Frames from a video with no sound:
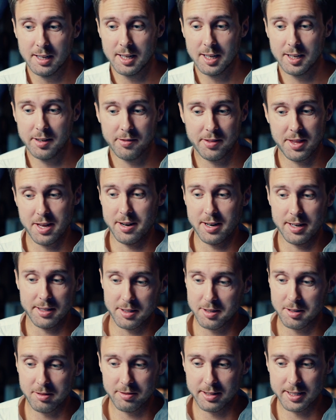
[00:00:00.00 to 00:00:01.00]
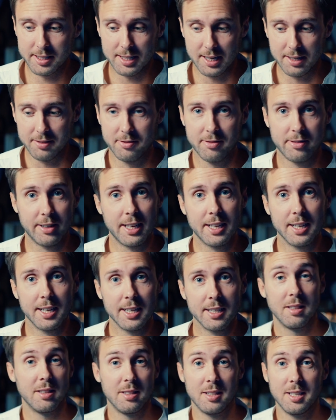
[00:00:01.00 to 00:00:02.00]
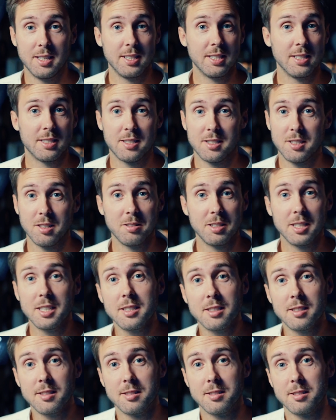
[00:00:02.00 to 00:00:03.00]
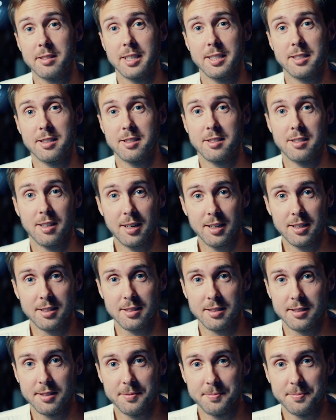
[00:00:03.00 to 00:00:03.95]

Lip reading: if there are no risk at failing, then it's so easy to get started.